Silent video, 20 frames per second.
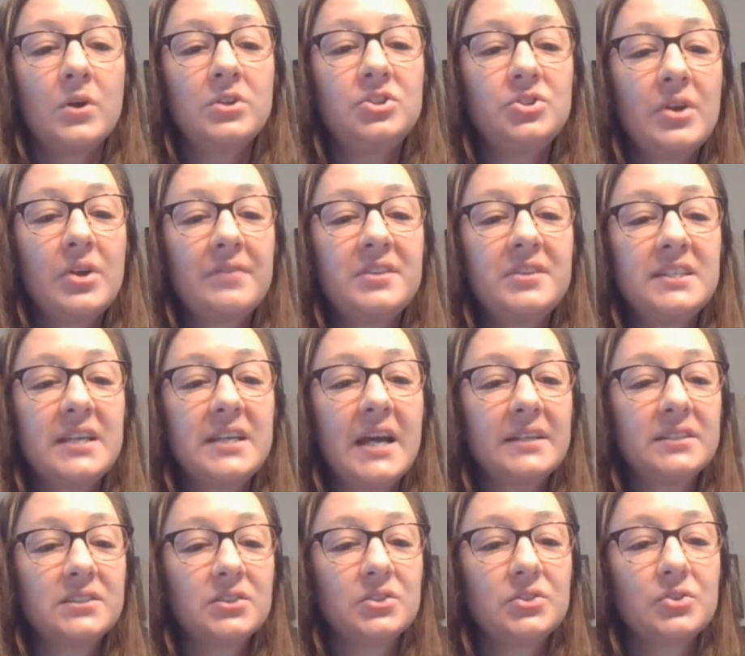Once you have the
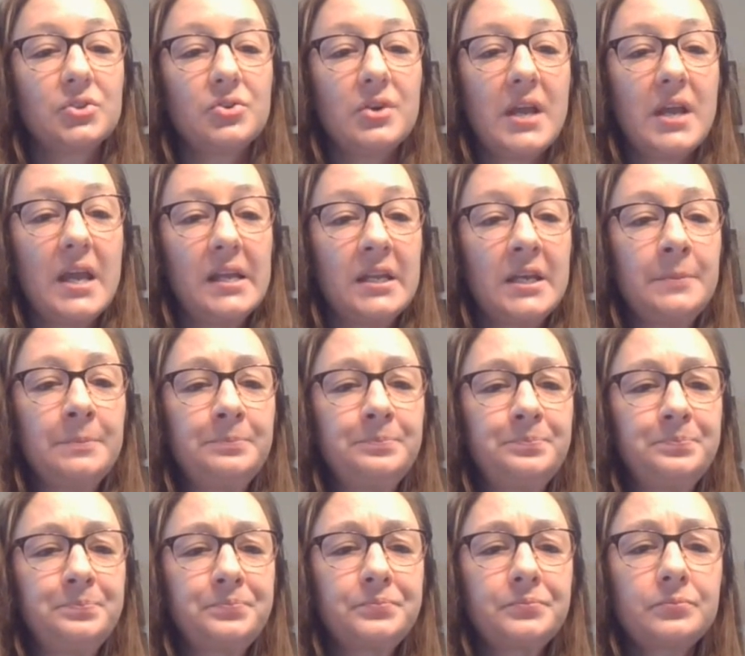tasks created,
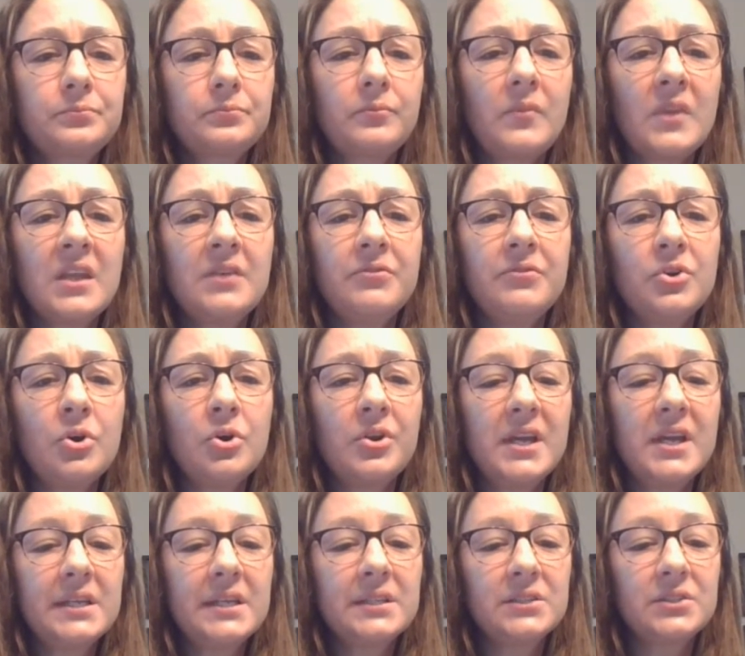if you go
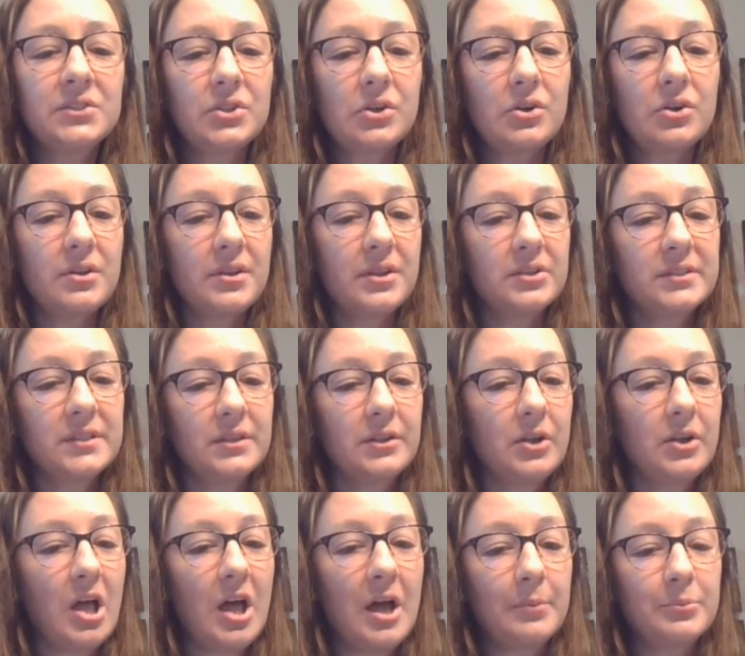to insert, there's a
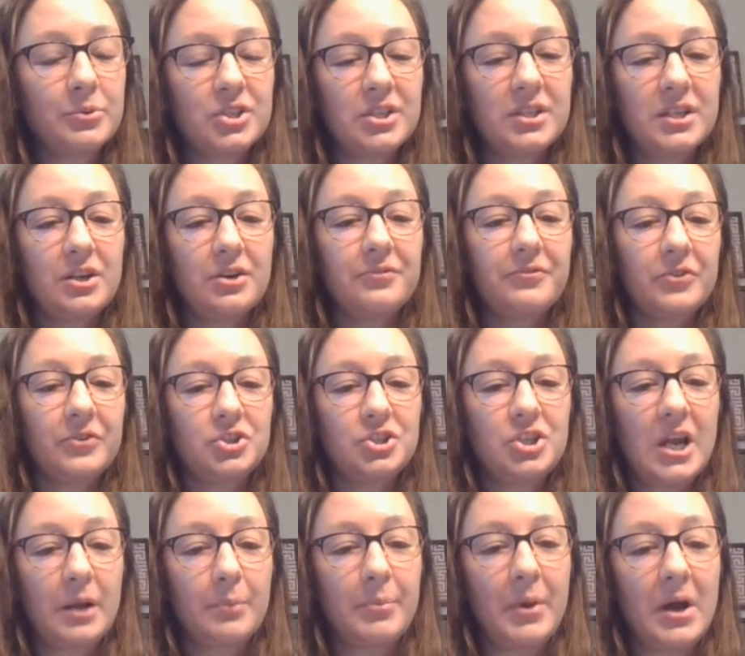little option here for
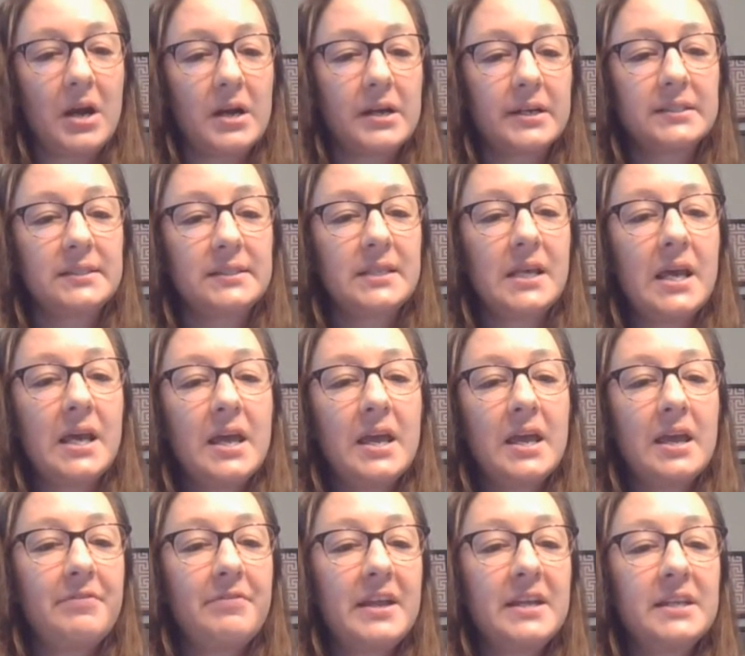checkbox.
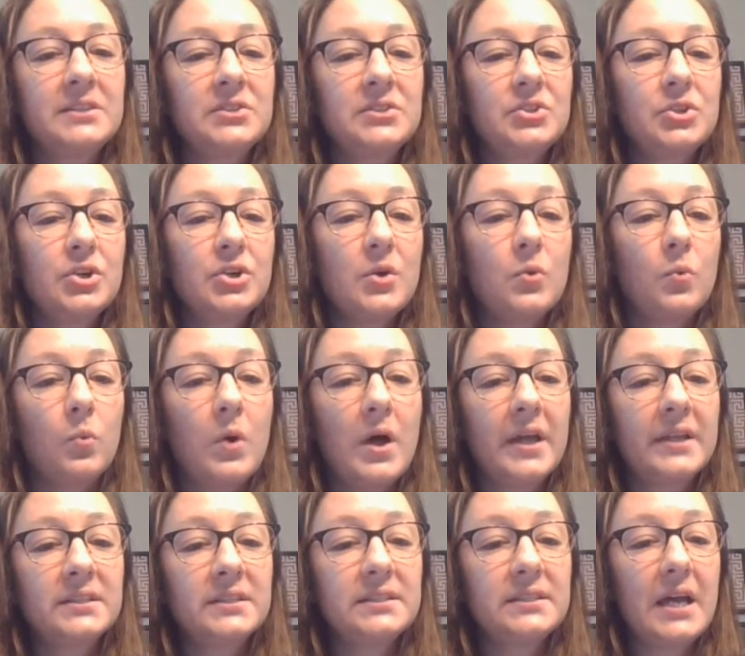If I insert
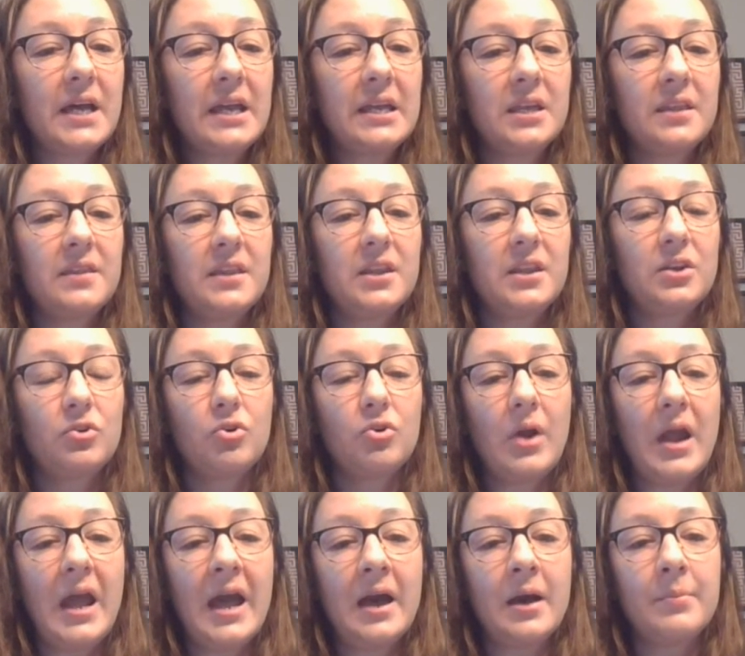once, I can then
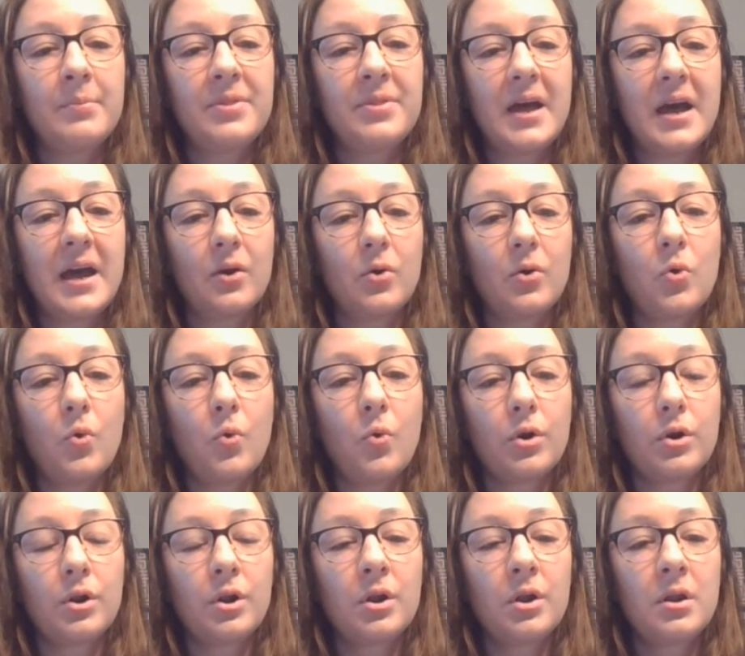grab that
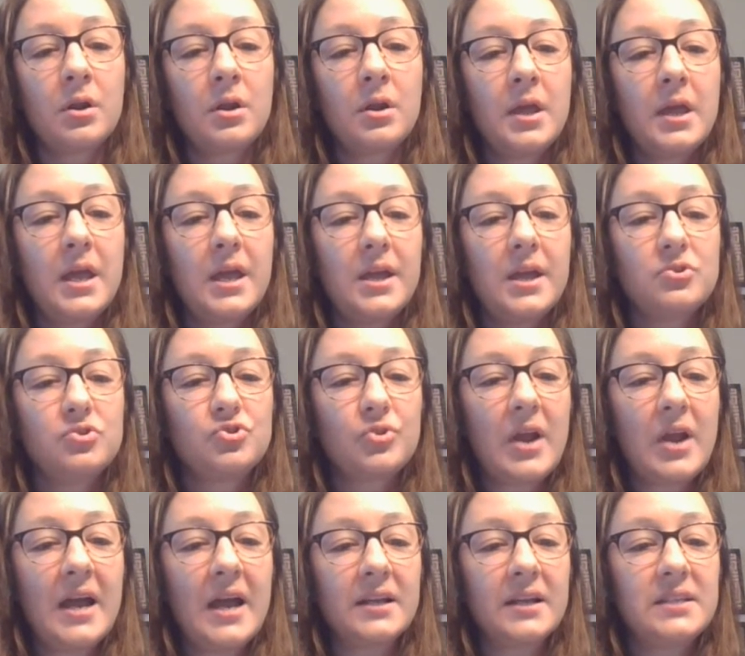corner and
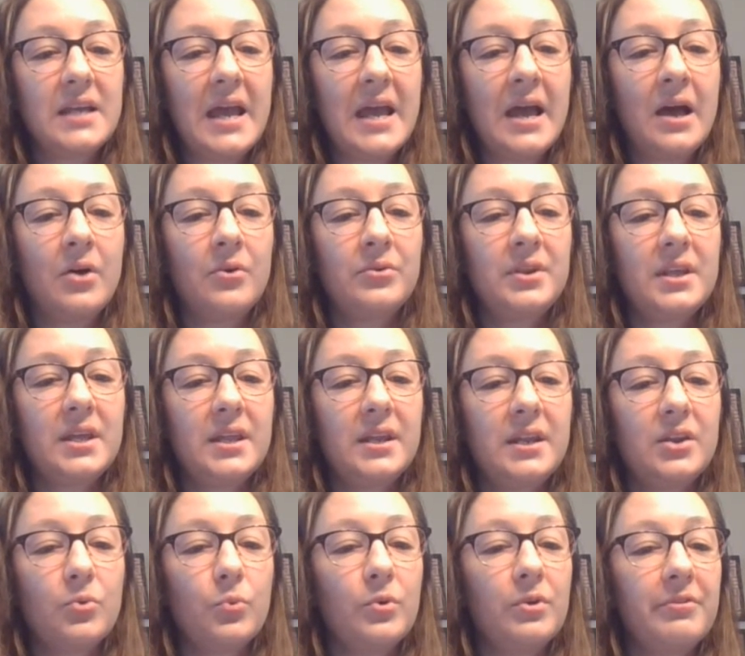drag down,
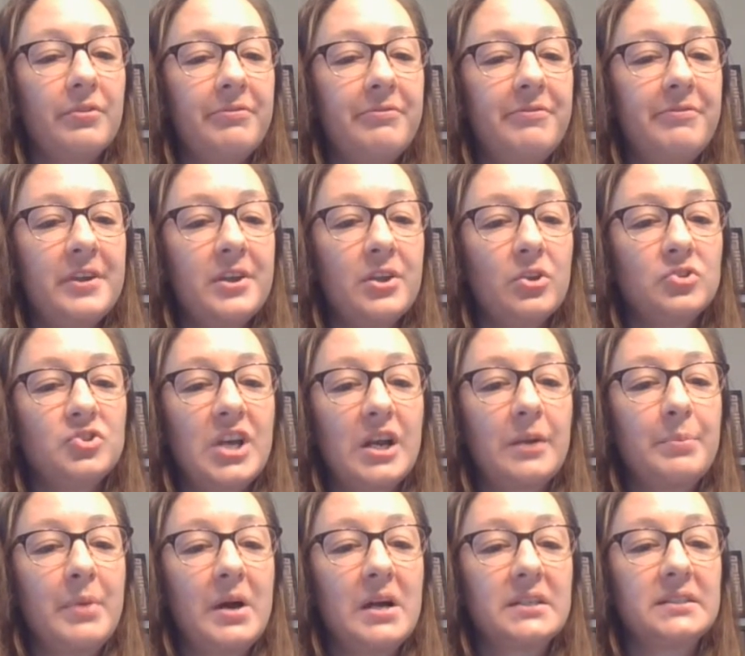and it will fill
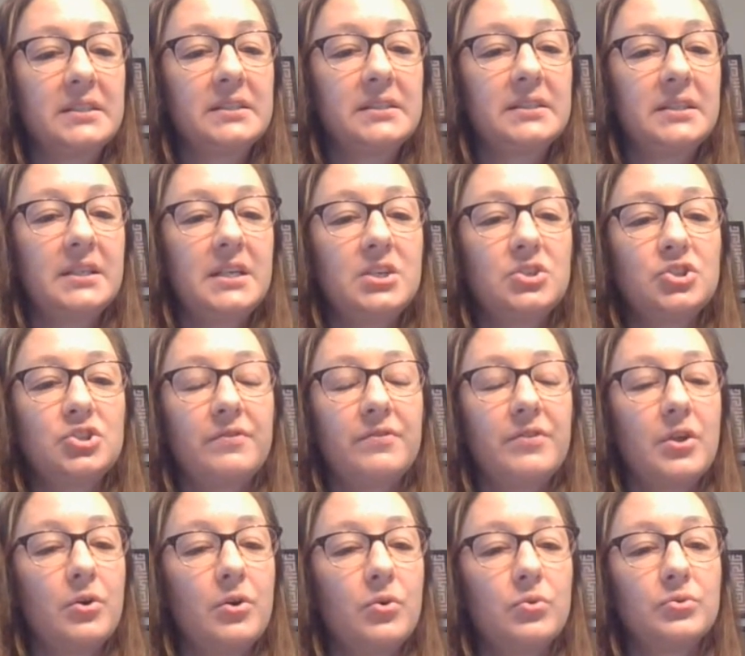checkboxes in each
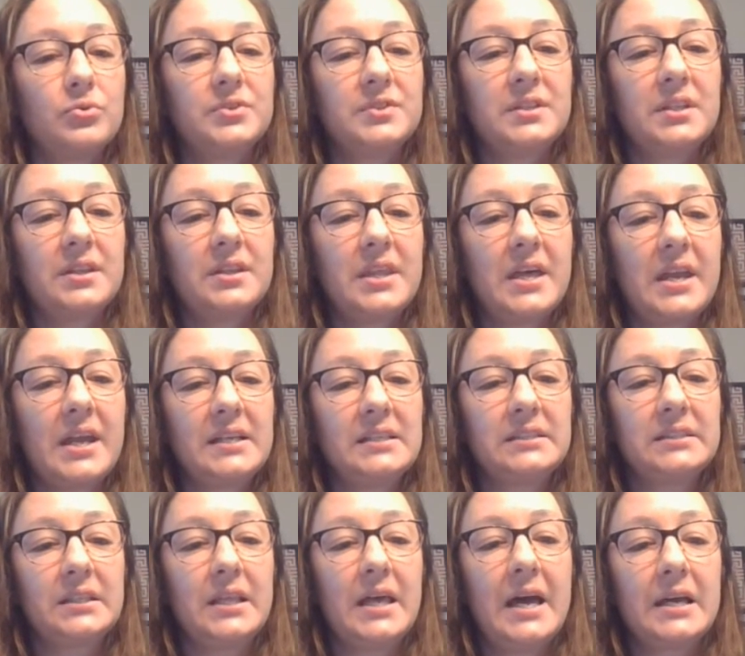of those that I
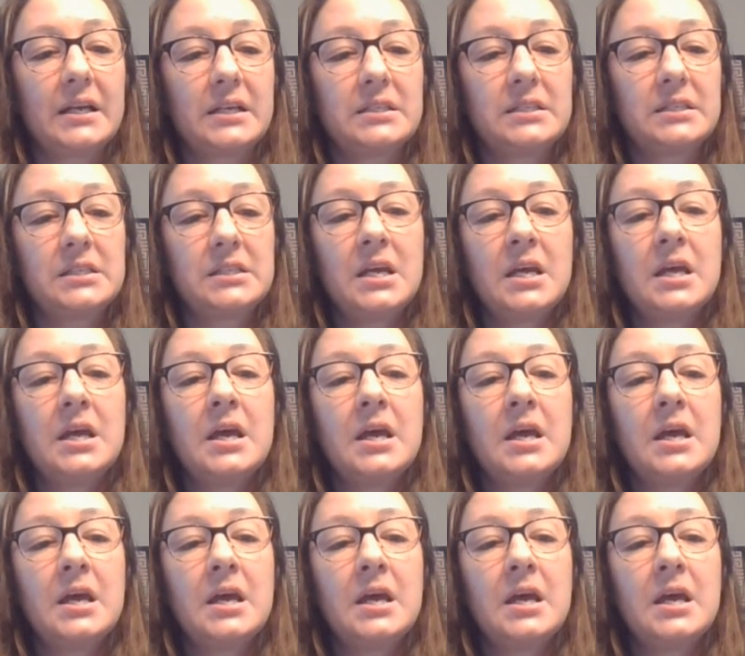select.